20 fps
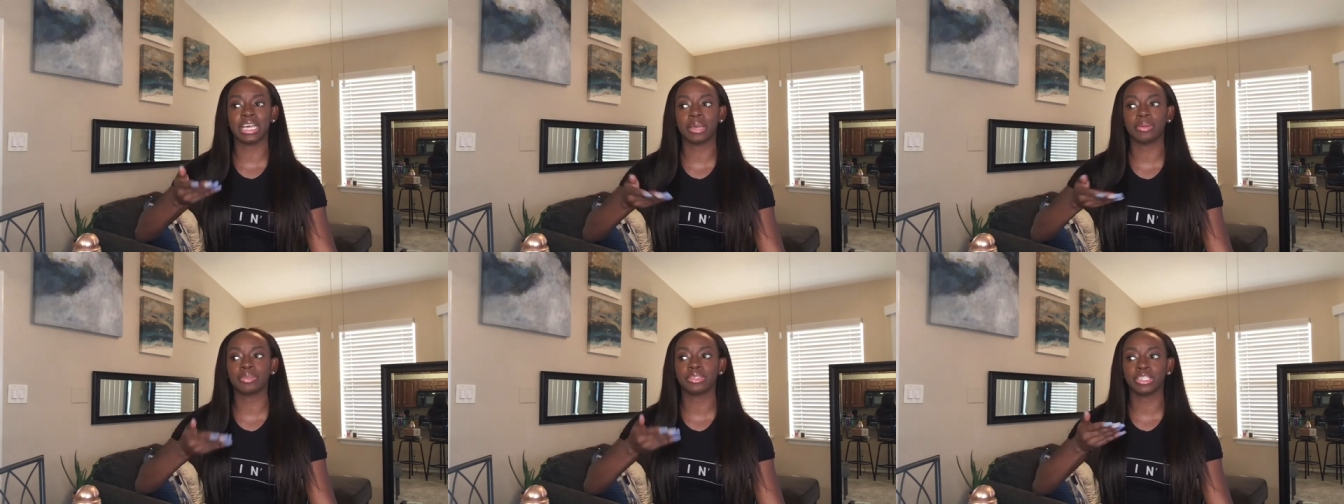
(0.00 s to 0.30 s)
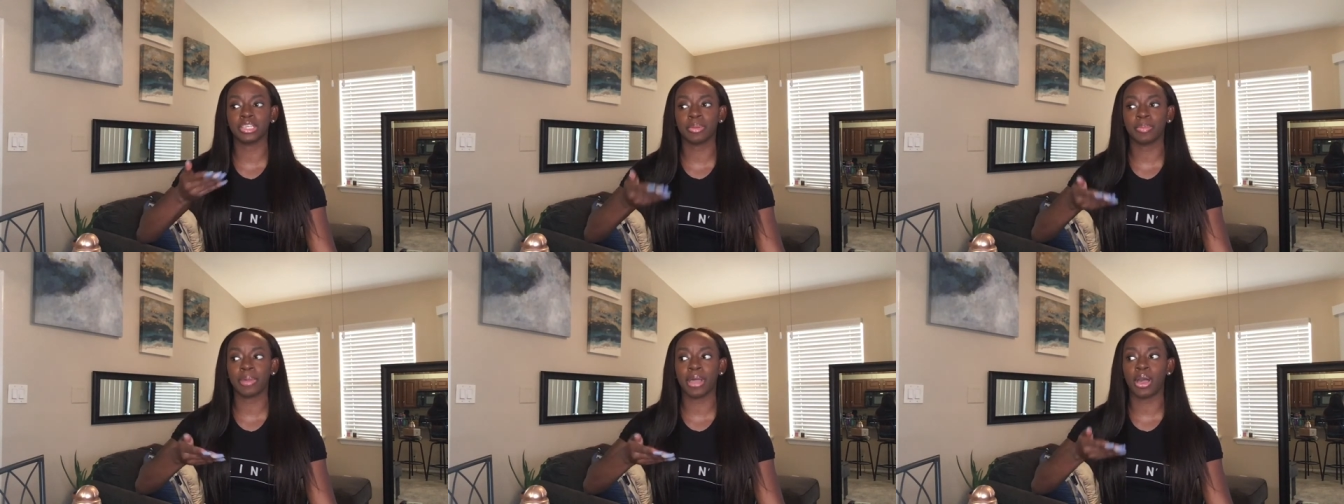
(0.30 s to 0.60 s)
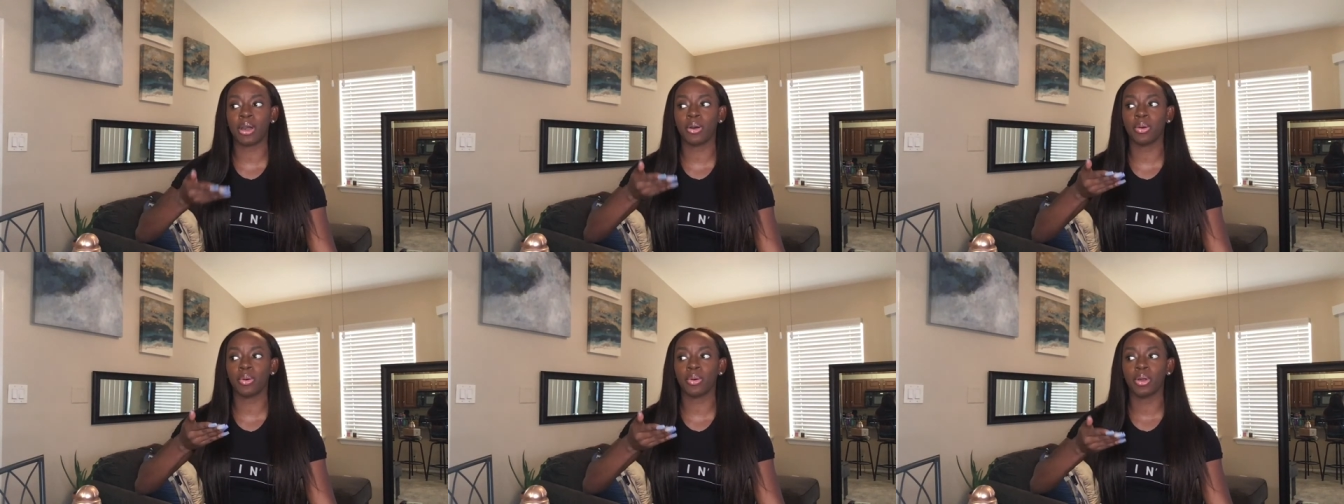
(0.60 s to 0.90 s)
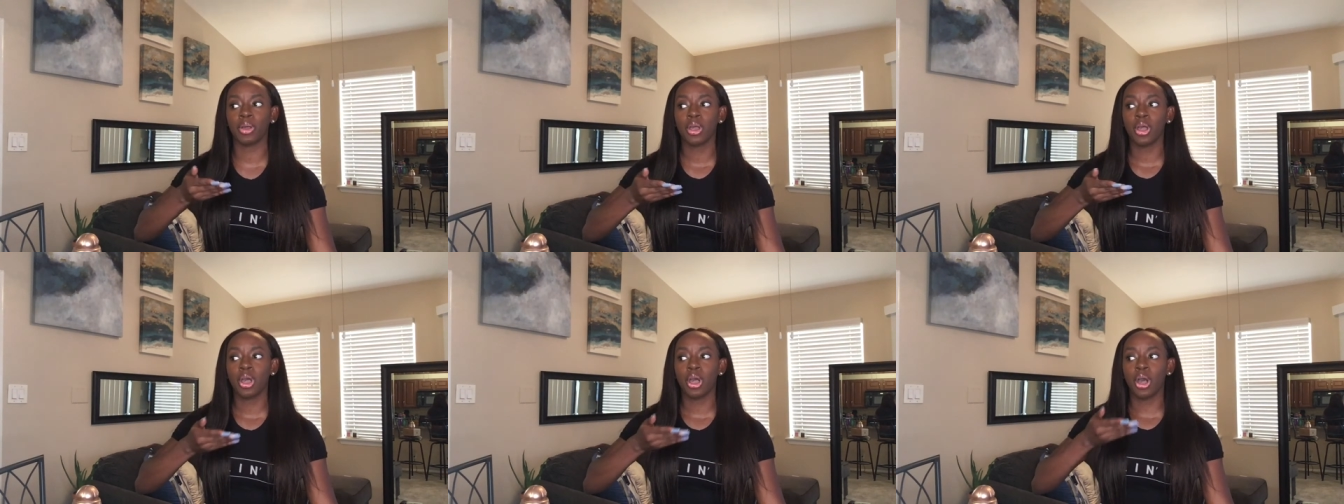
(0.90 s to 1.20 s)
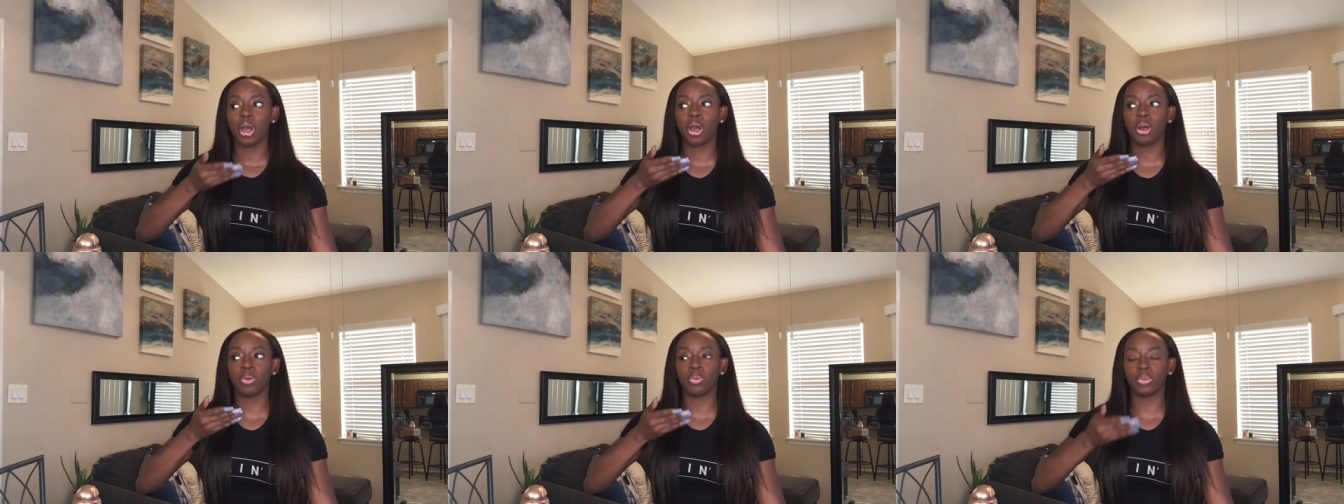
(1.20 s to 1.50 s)
It took about
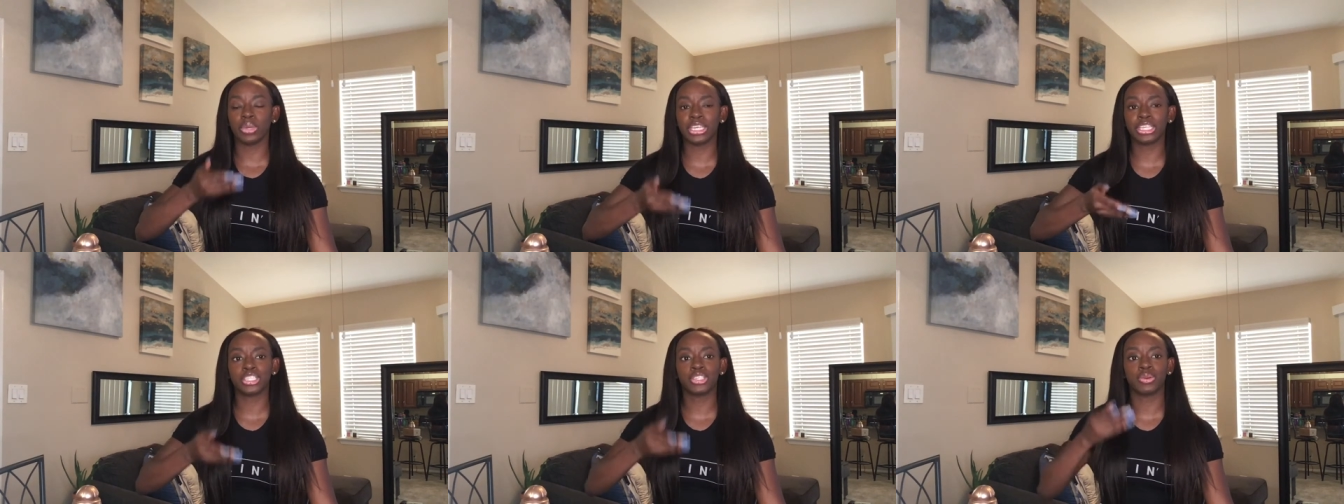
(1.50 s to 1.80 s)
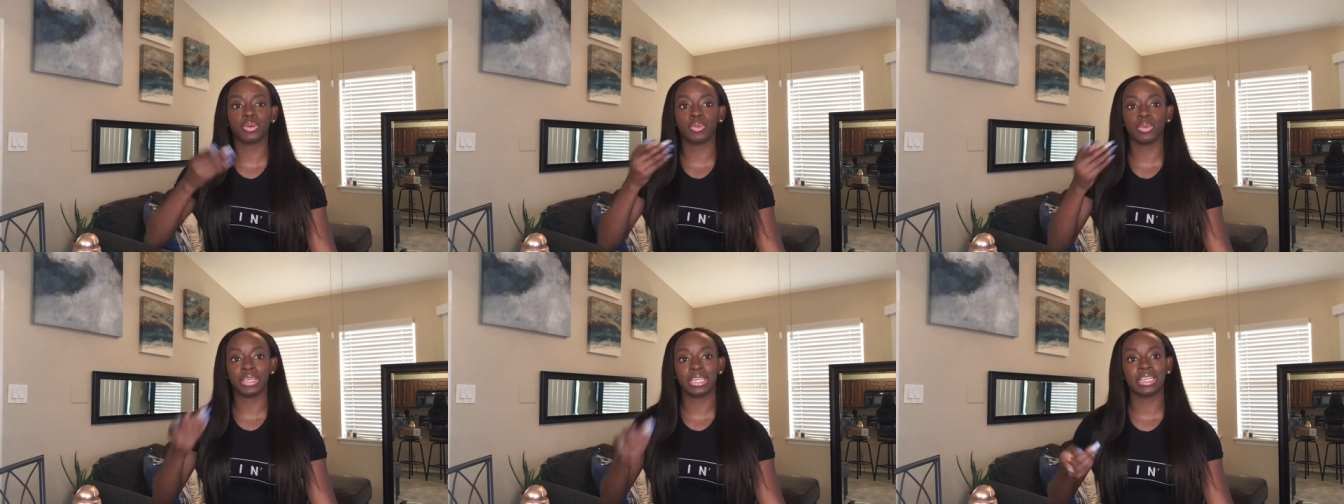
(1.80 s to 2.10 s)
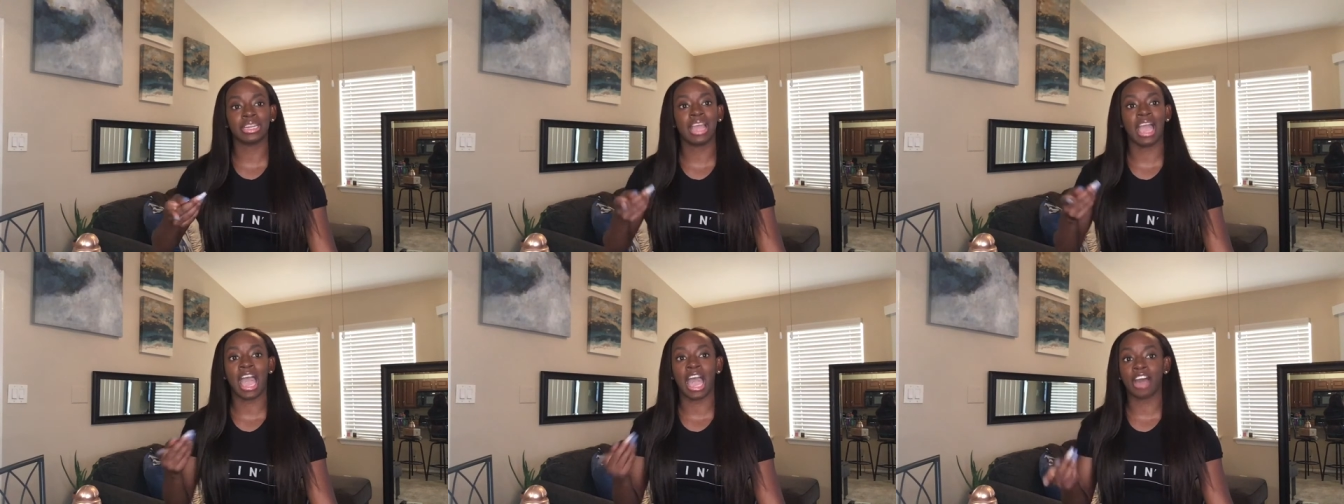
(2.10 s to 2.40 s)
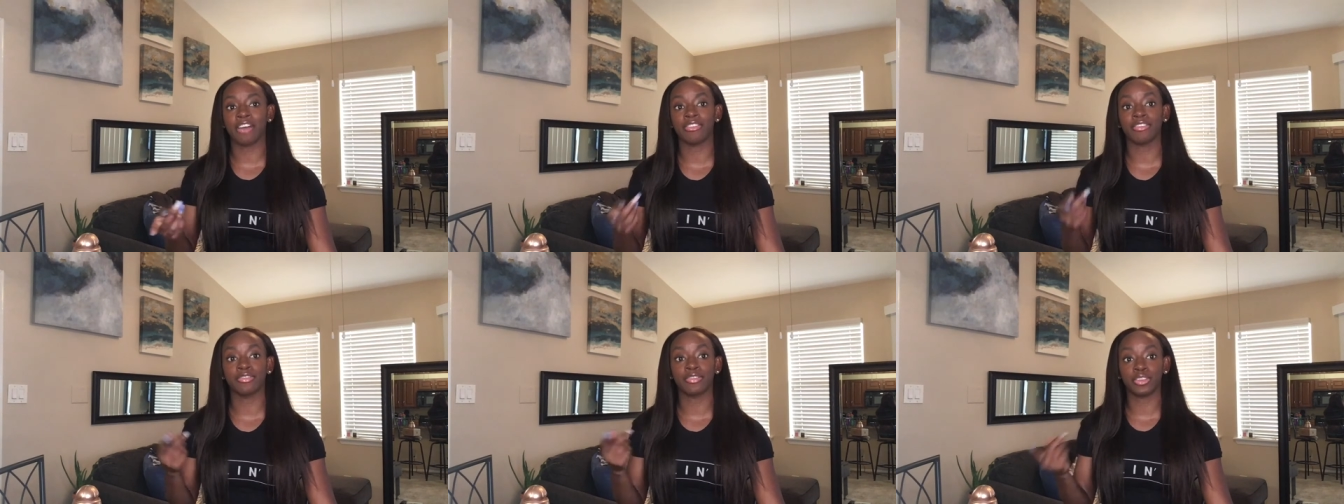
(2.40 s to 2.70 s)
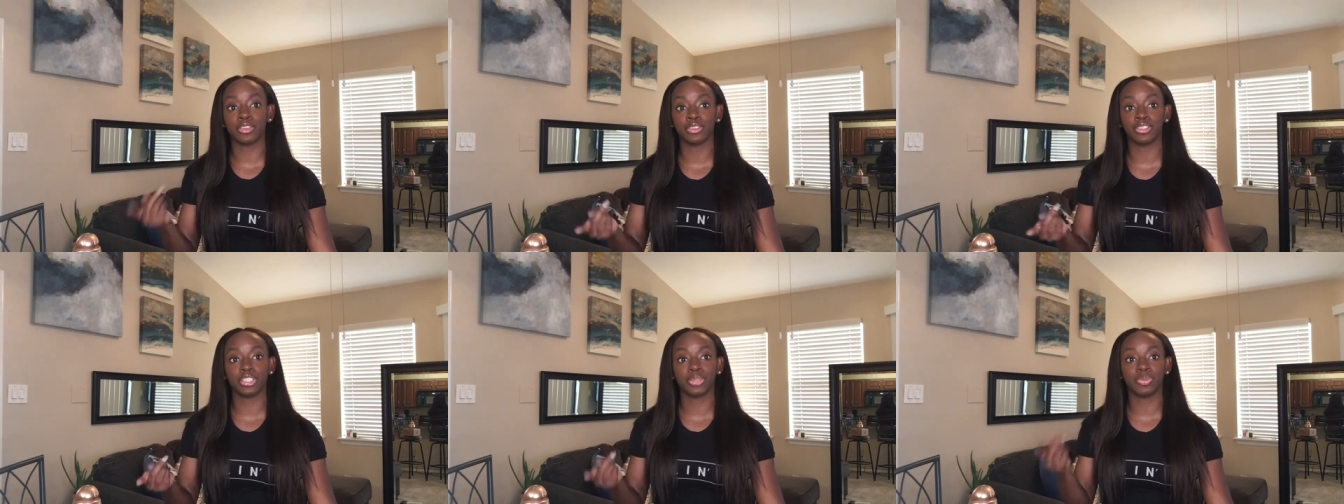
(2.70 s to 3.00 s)
a week to a week and a half of
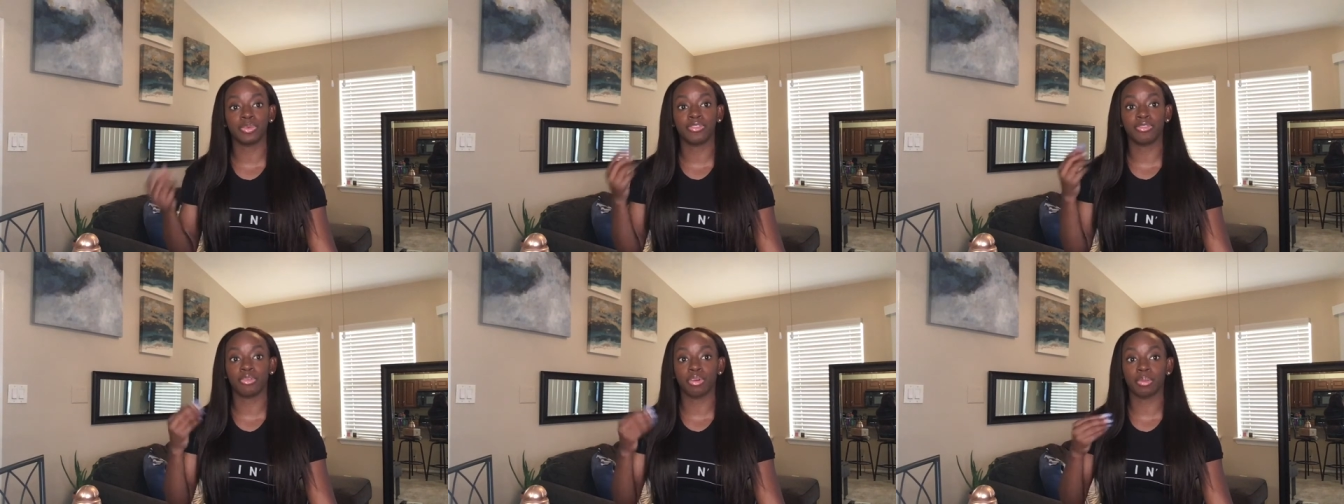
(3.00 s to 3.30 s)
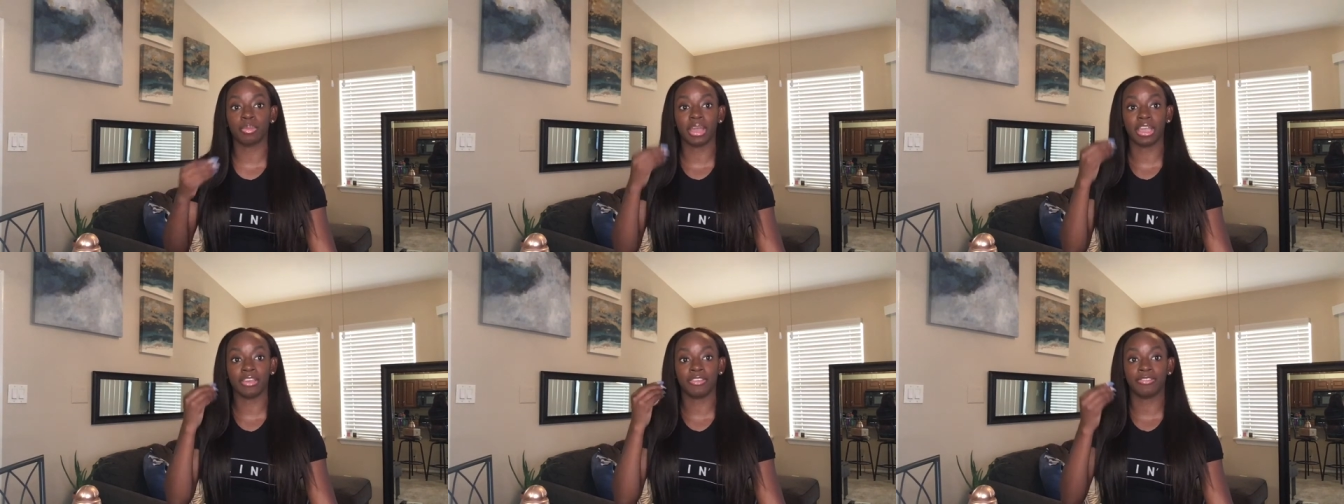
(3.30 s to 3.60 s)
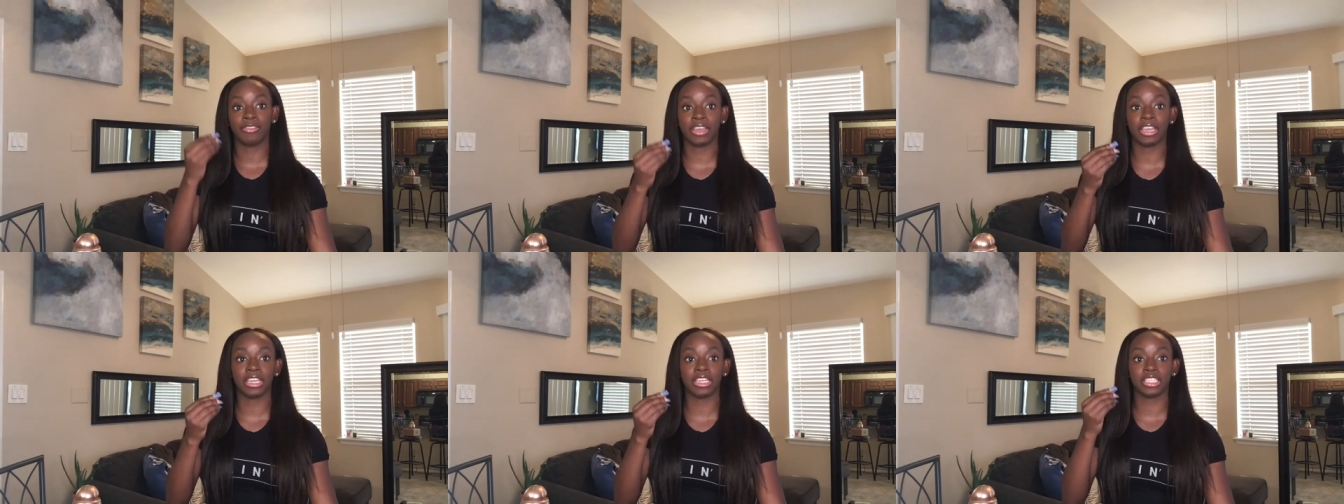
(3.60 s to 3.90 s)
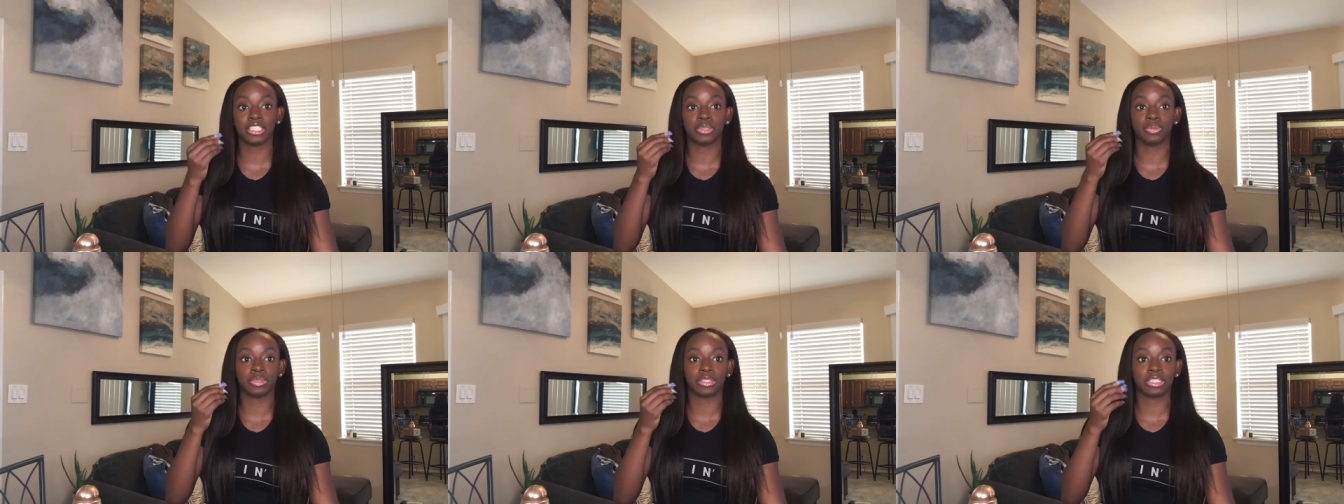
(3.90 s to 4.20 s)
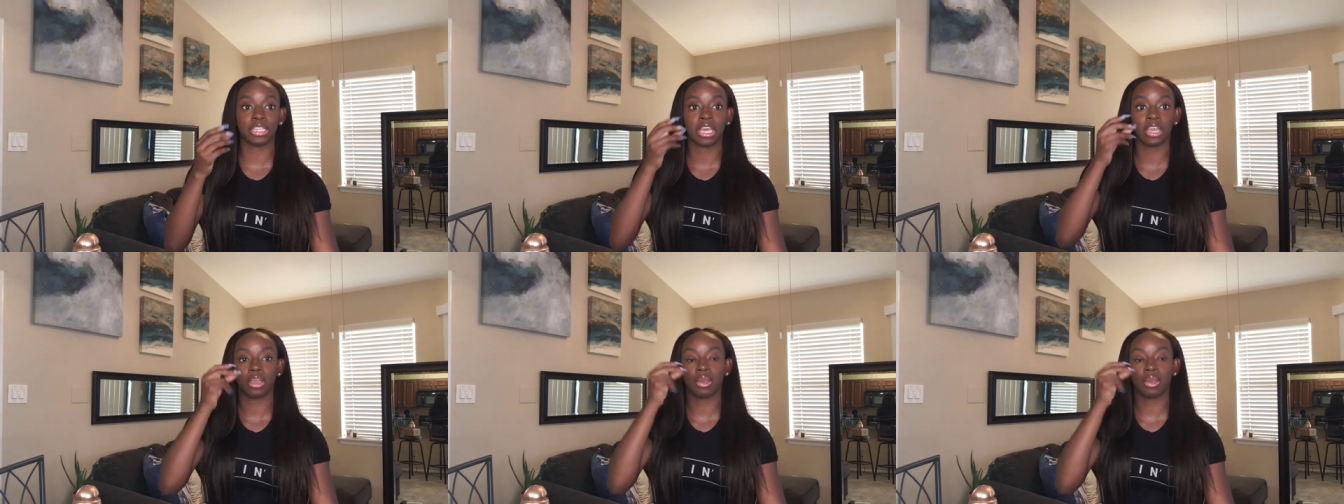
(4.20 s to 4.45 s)
use before my face was like,